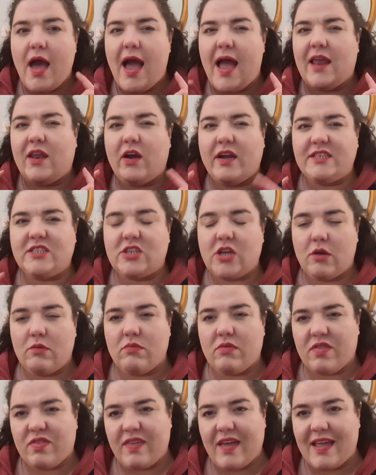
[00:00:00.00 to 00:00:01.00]
and I
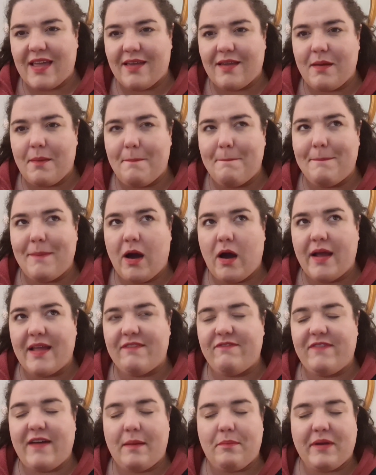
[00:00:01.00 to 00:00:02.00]
don't think my
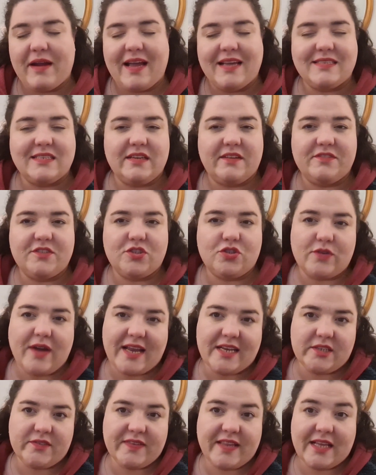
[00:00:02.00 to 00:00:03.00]
fabric has enough
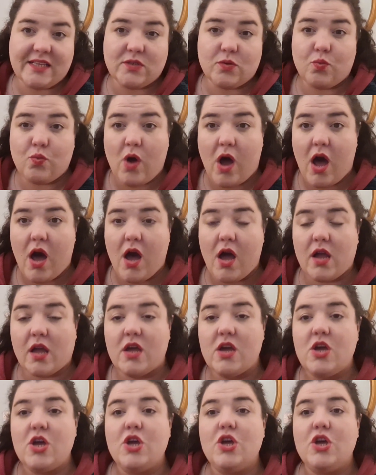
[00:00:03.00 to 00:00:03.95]
stretch for that to work.